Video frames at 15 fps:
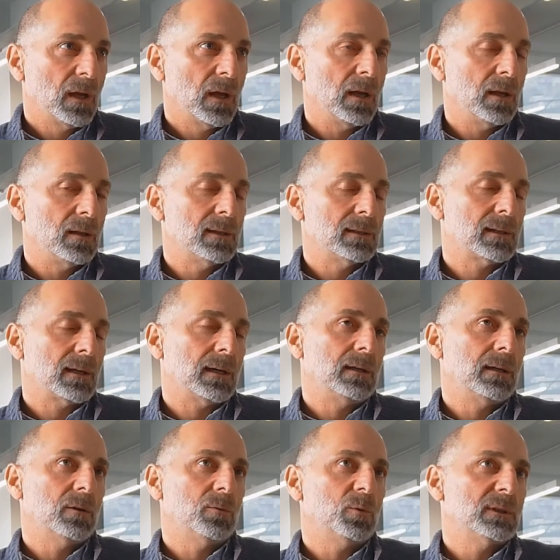And this
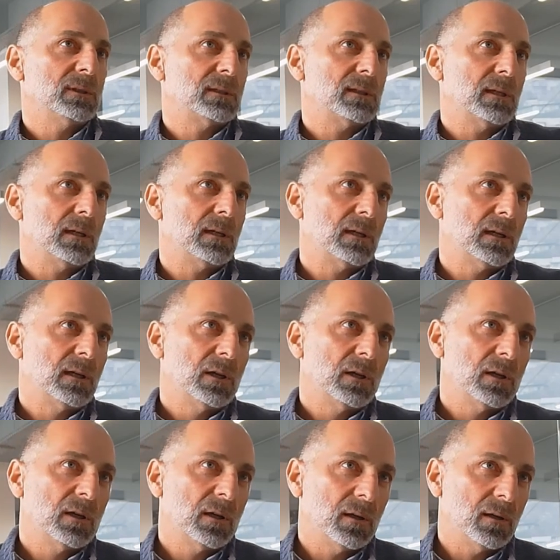idea was that,
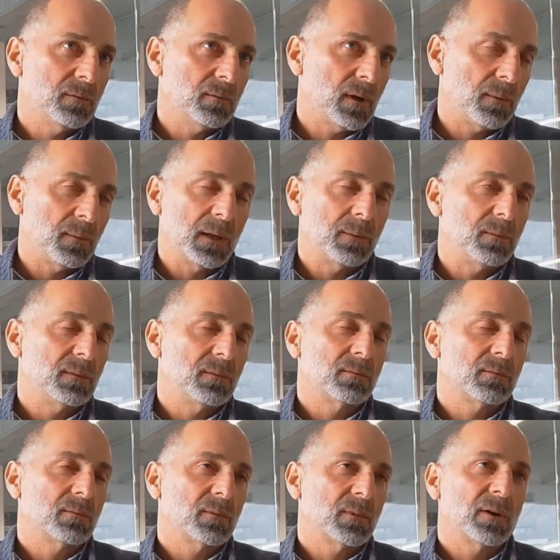
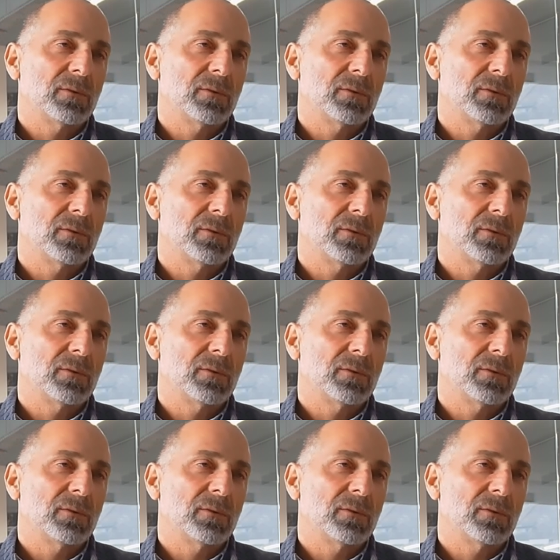a